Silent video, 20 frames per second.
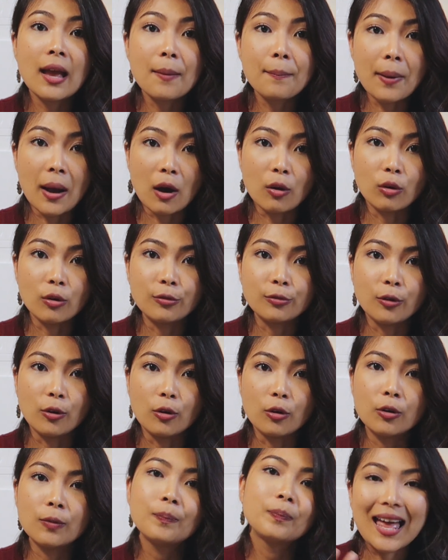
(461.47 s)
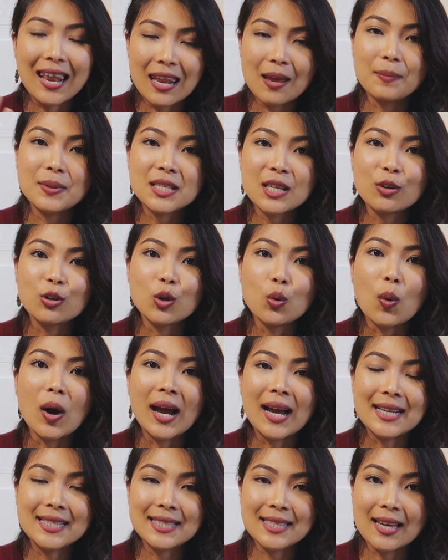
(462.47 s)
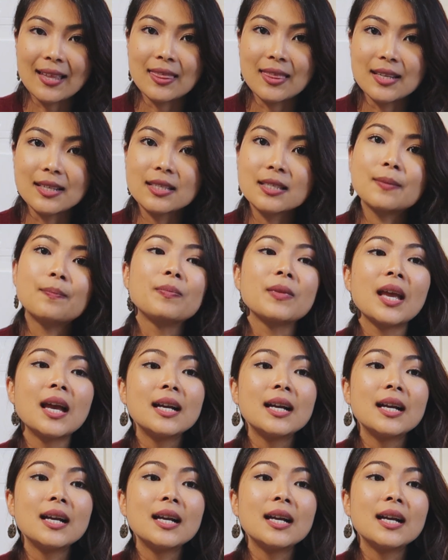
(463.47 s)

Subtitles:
powerful. And let me tell you why I said this.